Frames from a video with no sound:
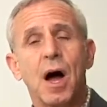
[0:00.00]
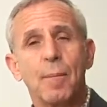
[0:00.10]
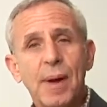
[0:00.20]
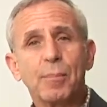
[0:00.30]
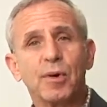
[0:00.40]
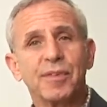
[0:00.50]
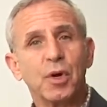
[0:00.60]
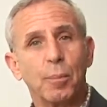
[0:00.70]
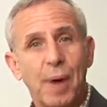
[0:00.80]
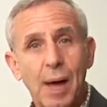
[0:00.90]
A member of the
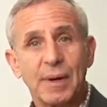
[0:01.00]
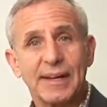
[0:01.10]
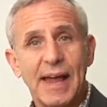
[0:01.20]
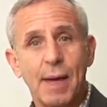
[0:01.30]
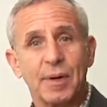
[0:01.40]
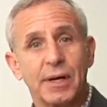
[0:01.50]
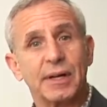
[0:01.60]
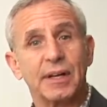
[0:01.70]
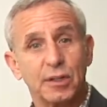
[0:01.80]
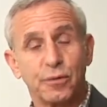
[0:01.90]
Obama cabinet
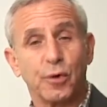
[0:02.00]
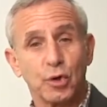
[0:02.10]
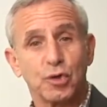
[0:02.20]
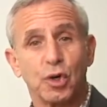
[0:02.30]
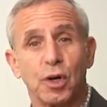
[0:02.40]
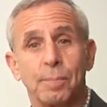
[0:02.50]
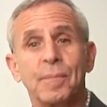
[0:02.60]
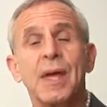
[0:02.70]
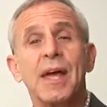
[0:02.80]
in its first term,